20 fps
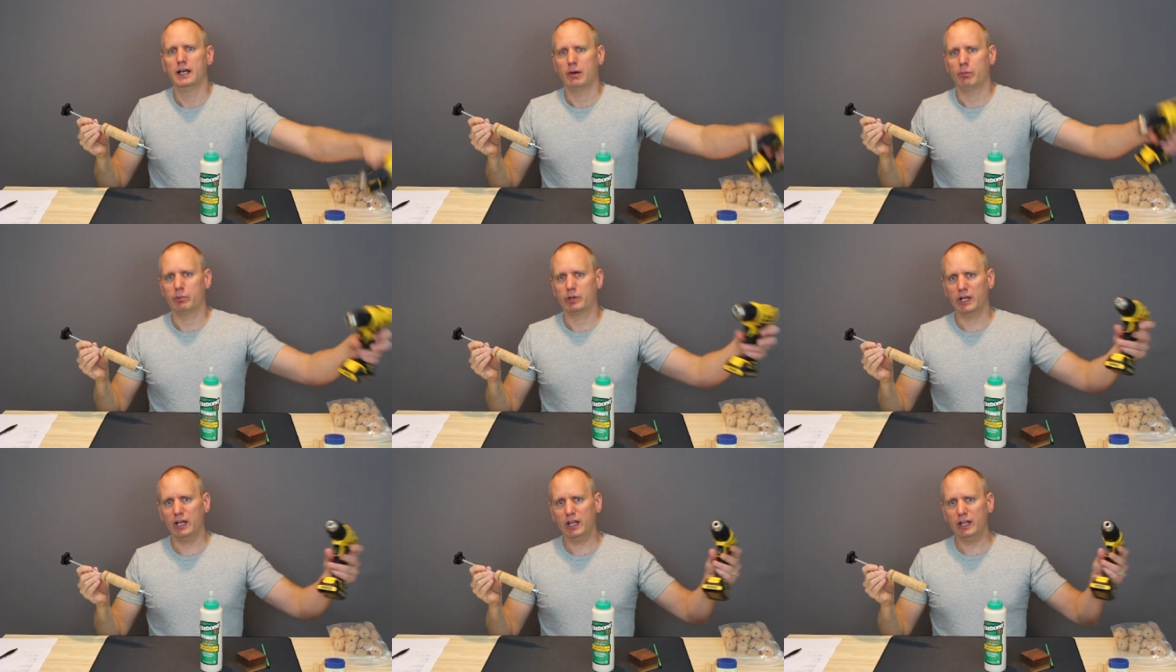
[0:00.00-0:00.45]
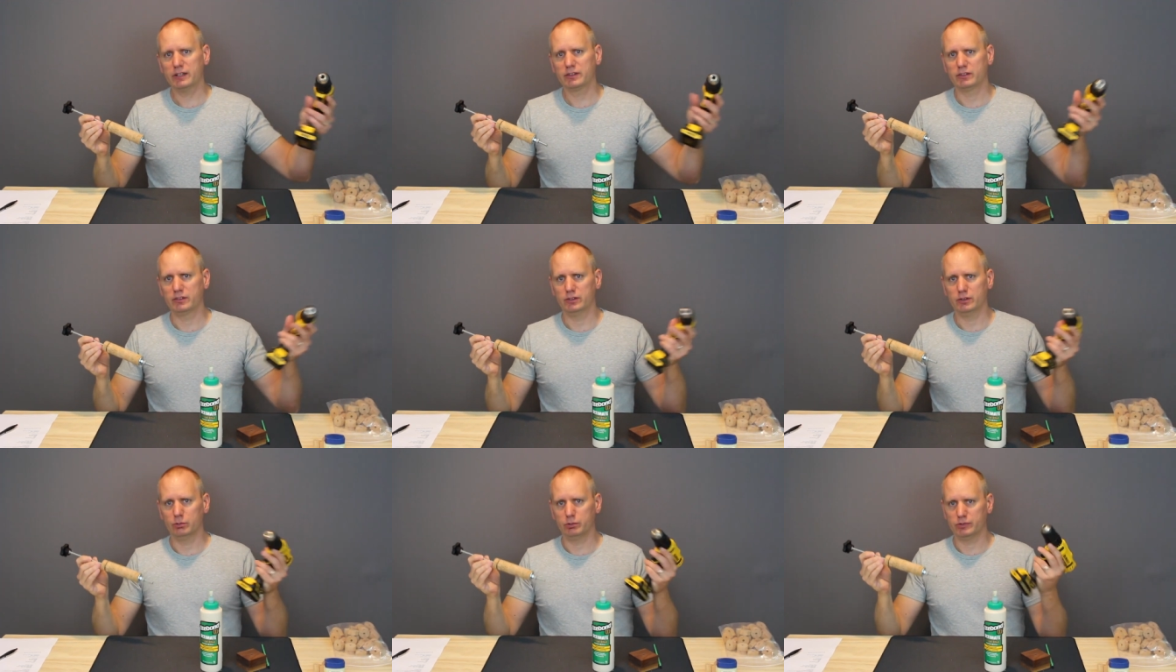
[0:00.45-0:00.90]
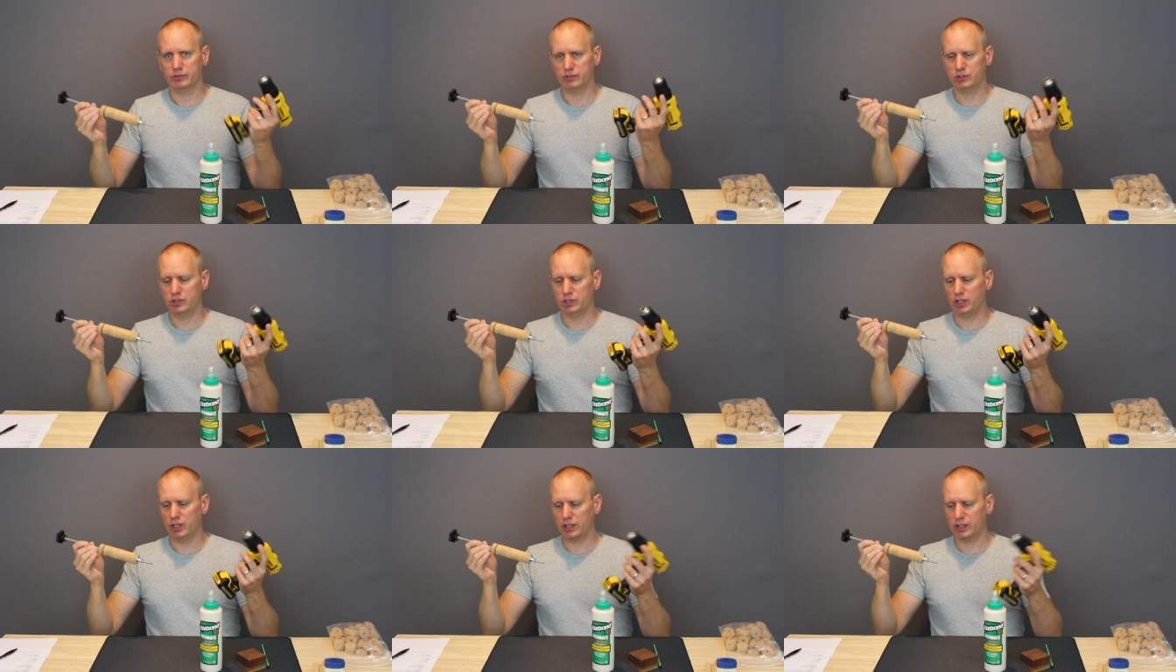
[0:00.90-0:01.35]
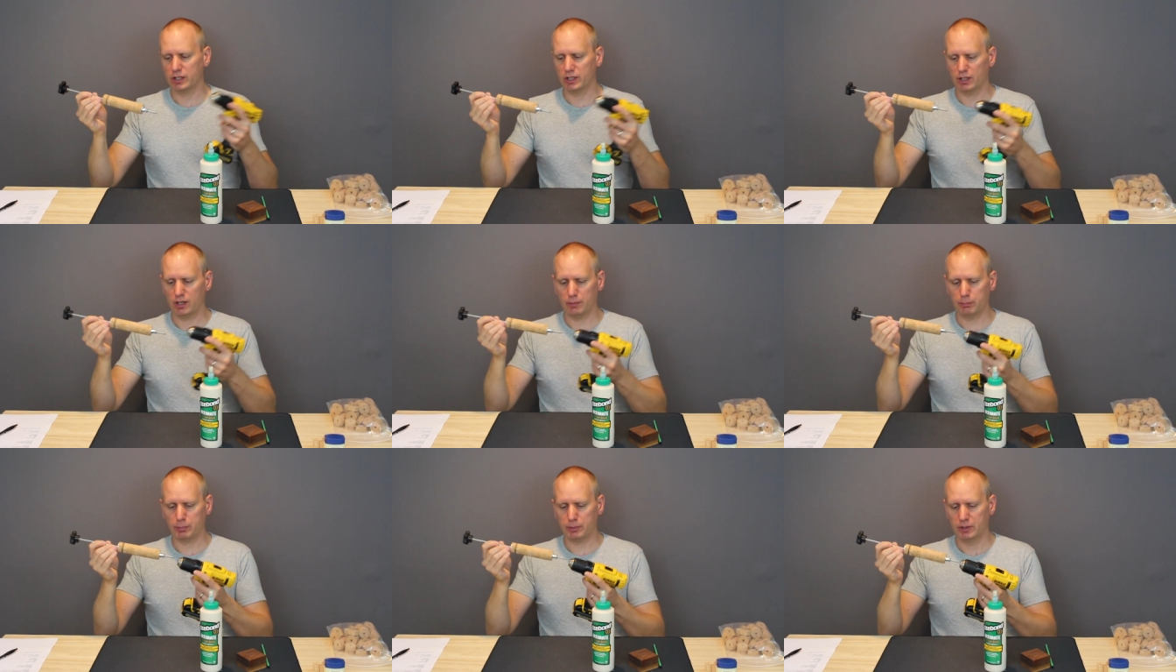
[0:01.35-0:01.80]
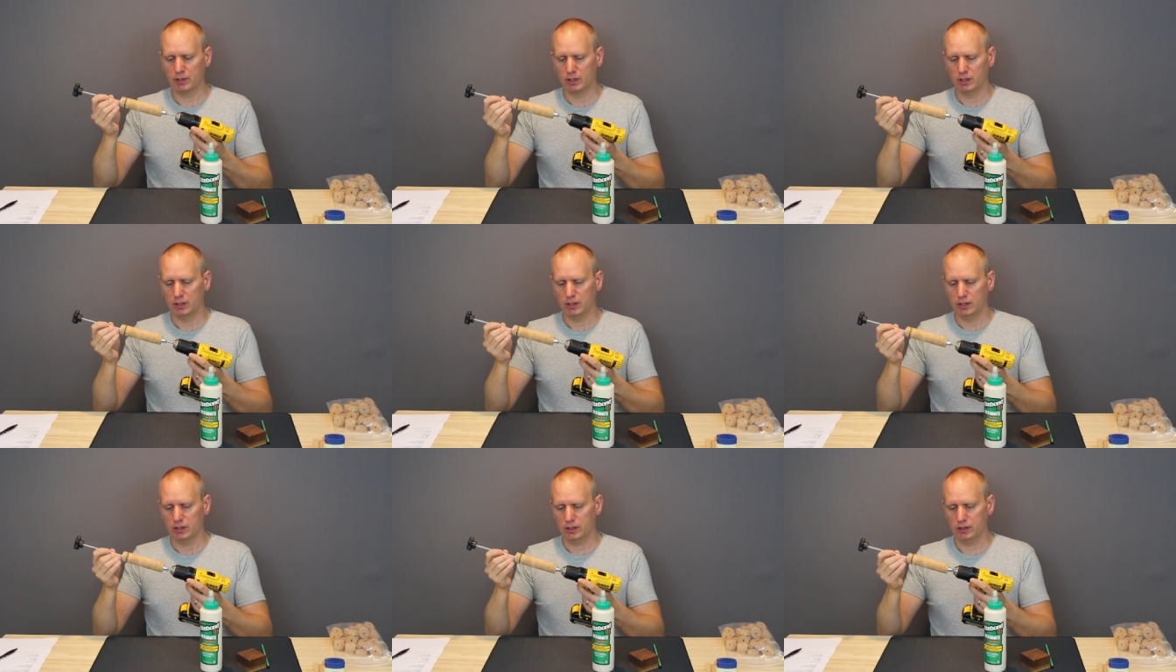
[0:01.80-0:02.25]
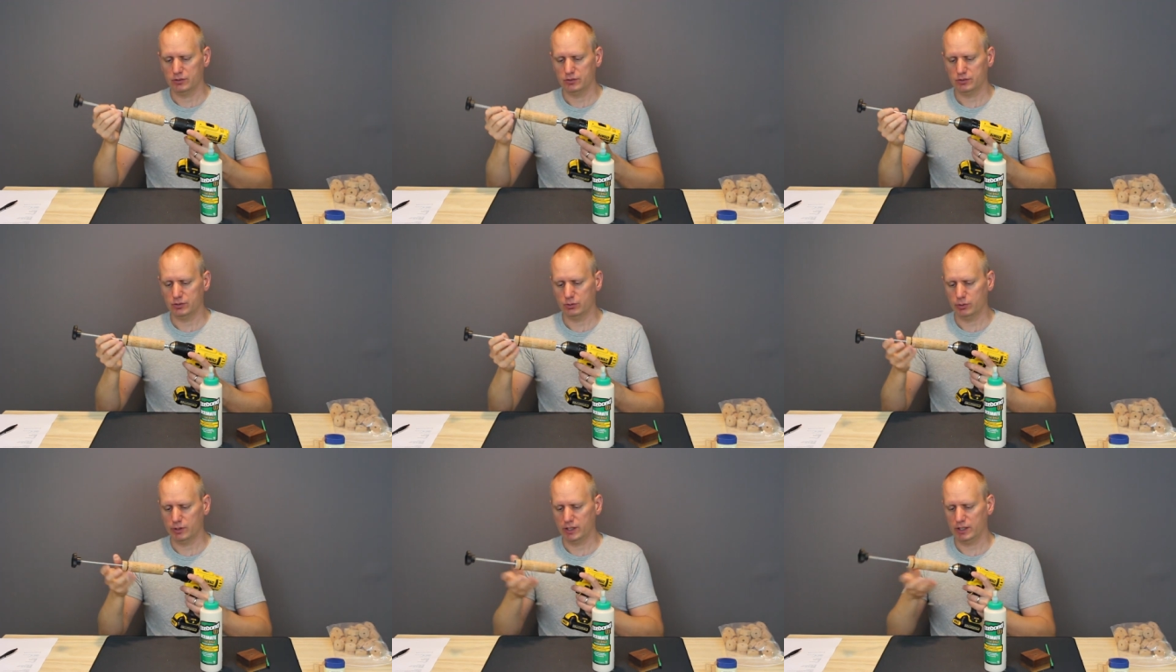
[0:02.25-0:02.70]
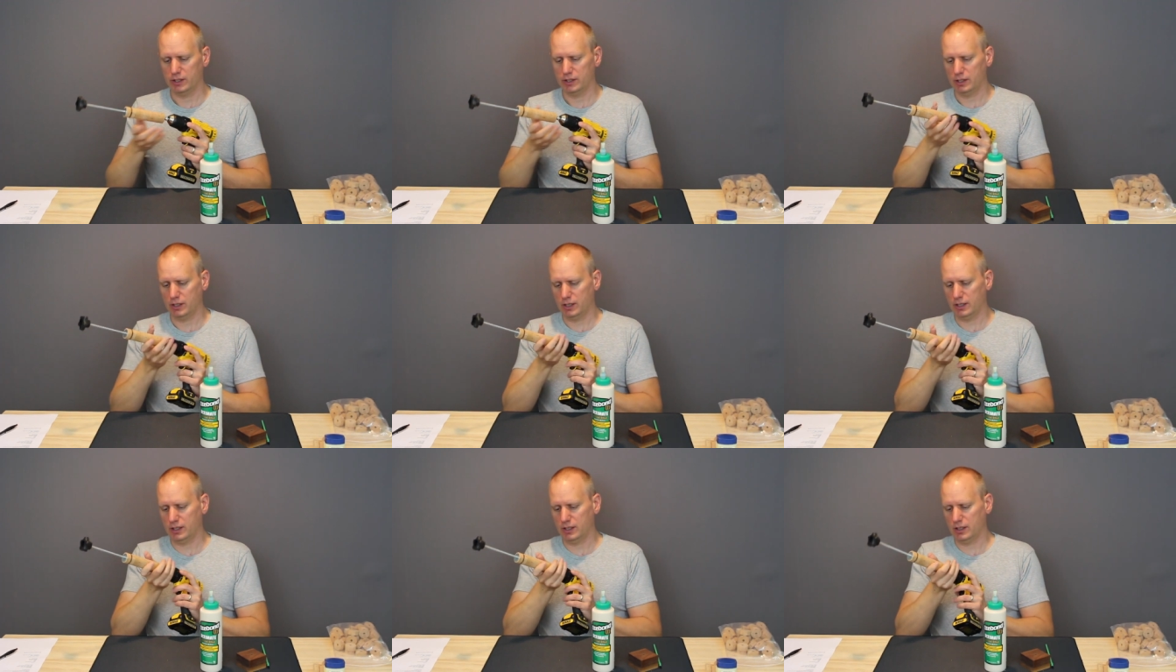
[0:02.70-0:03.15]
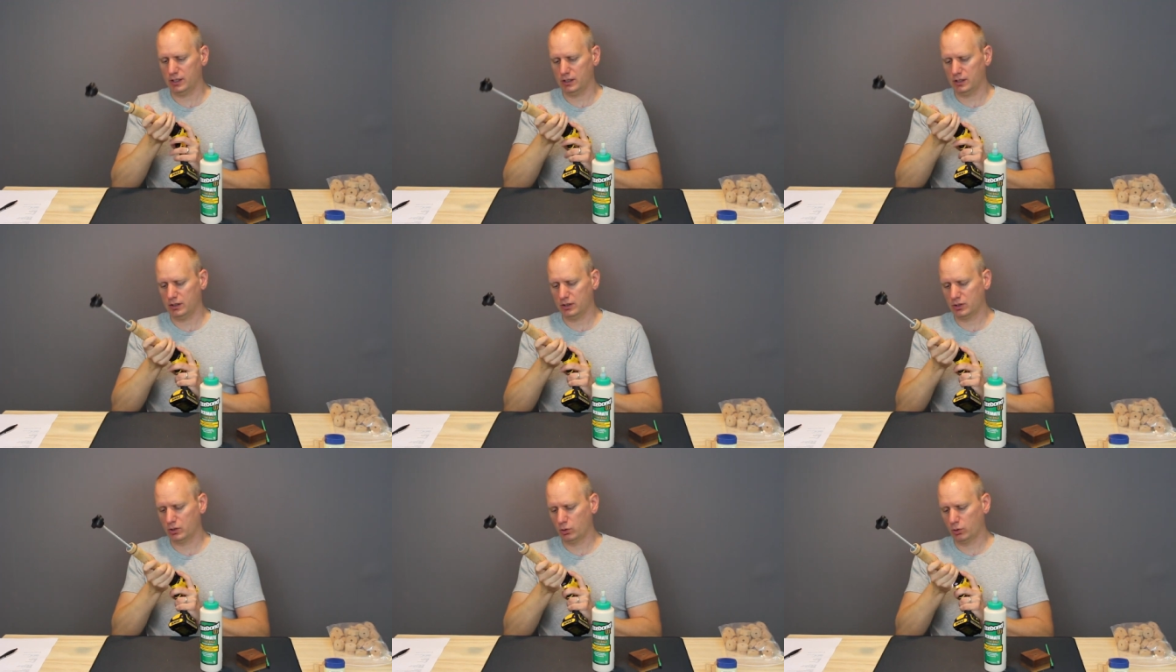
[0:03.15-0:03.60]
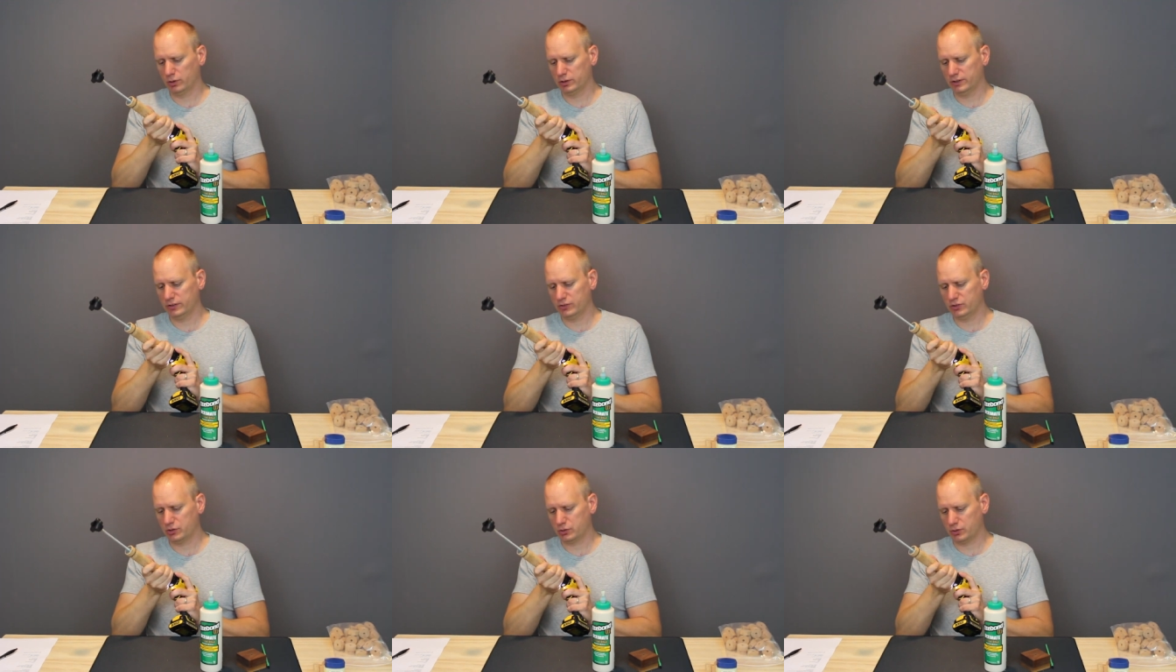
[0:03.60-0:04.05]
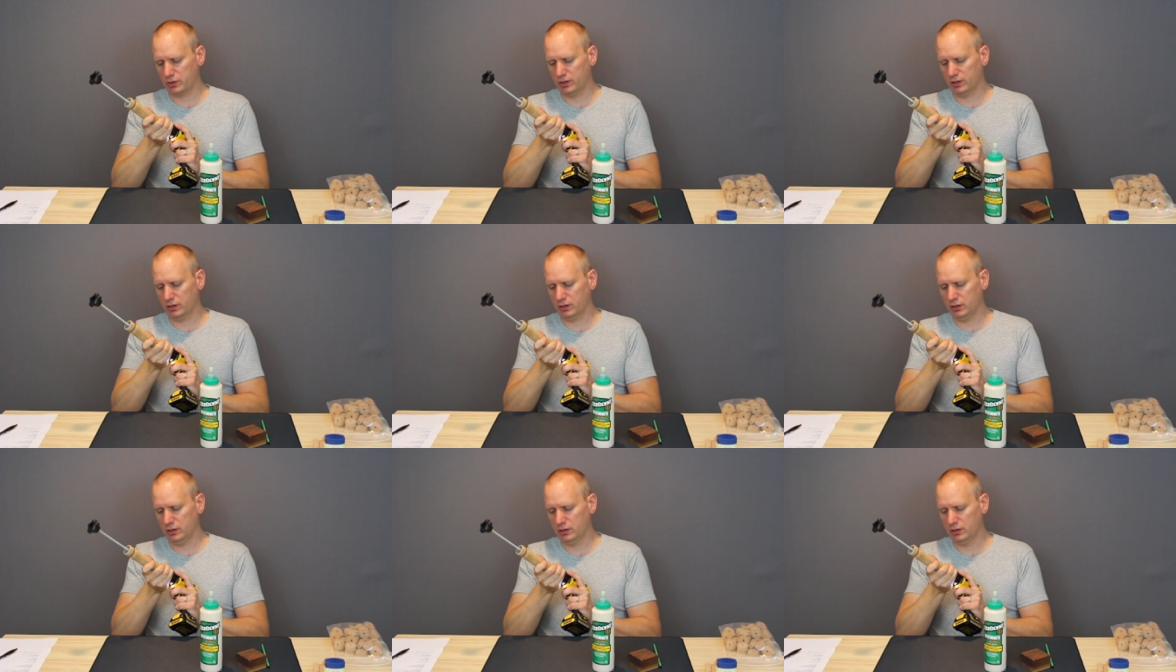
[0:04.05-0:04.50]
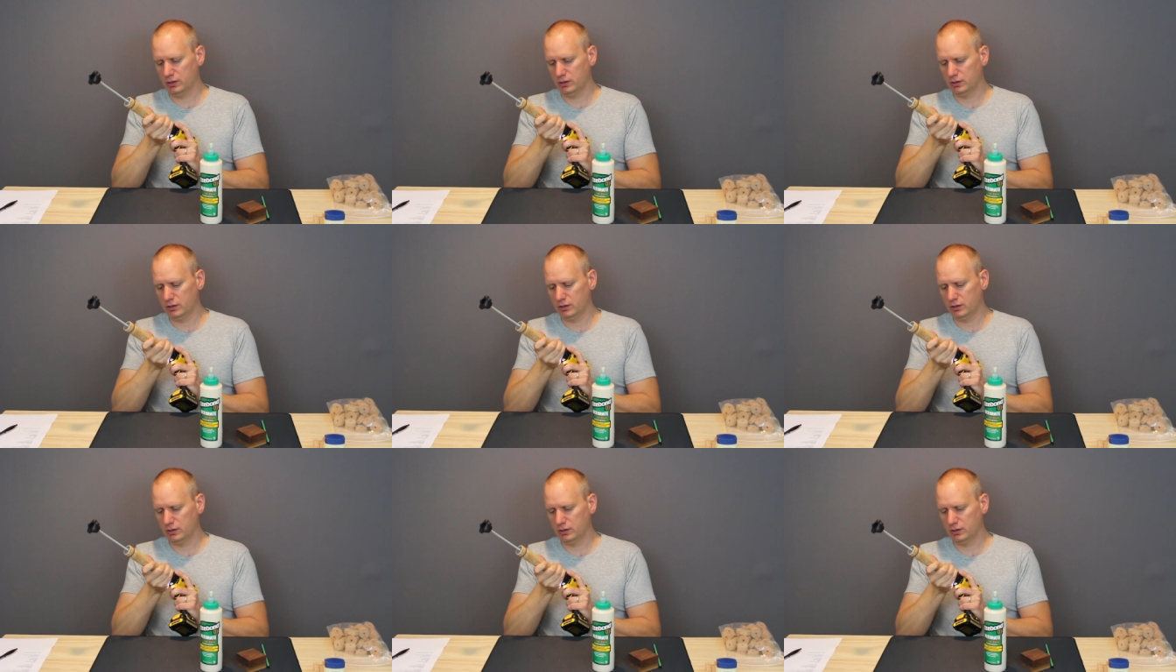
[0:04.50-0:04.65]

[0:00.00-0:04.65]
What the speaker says: And what I like to do is chuck it up into a cordless drill,